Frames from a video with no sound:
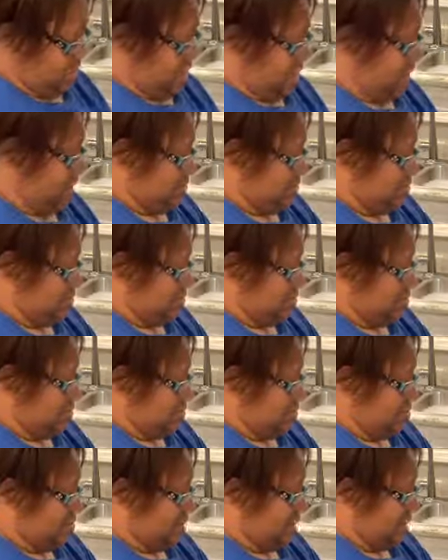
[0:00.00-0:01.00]
And I'm just going
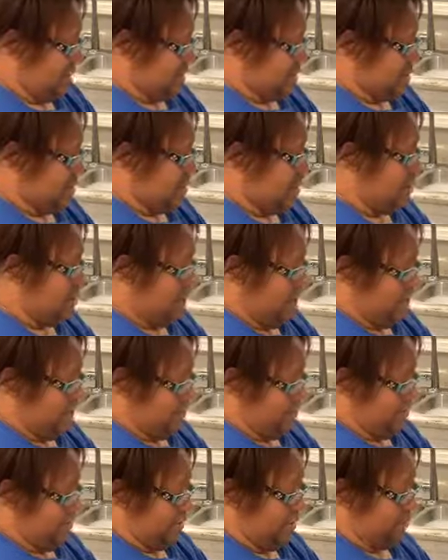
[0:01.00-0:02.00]
to go ahead and dump
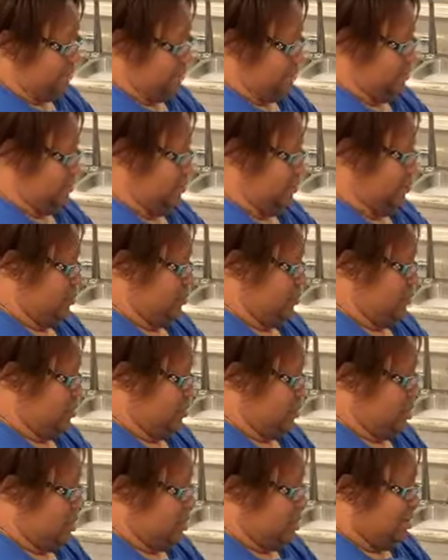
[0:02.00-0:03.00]
all
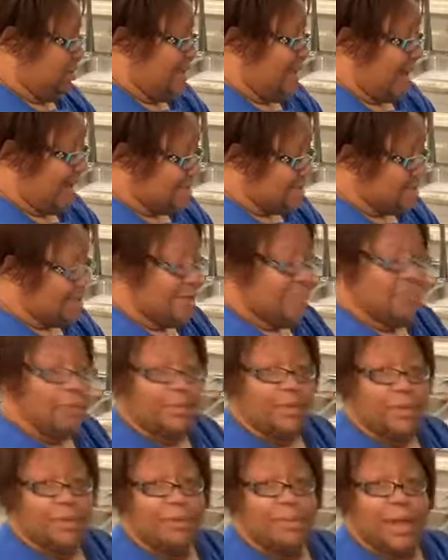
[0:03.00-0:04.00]
this. Now, I
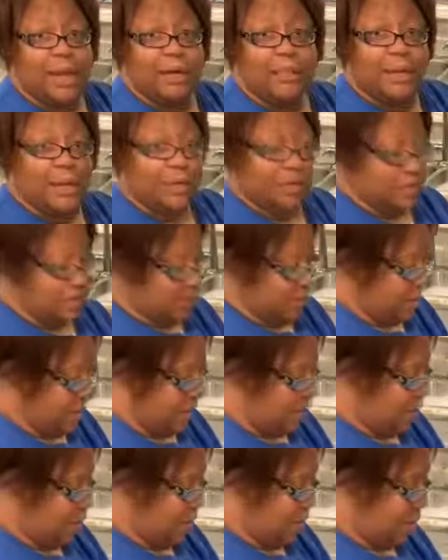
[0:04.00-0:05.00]
typically make roasted
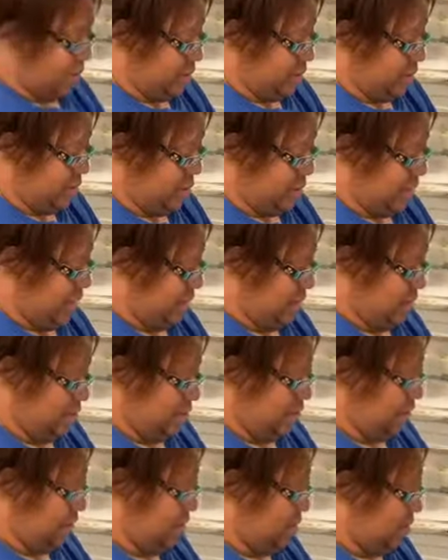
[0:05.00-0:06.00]
okra. I
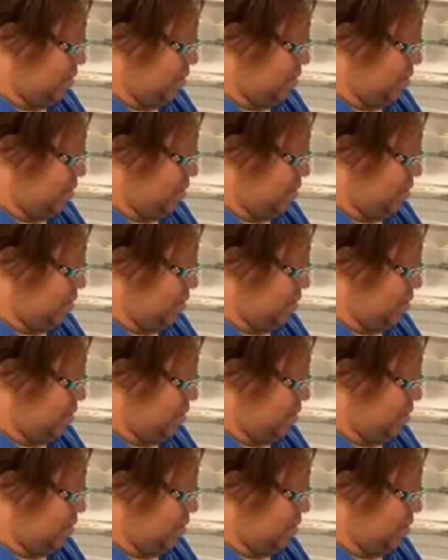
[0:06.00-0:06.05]
usually don't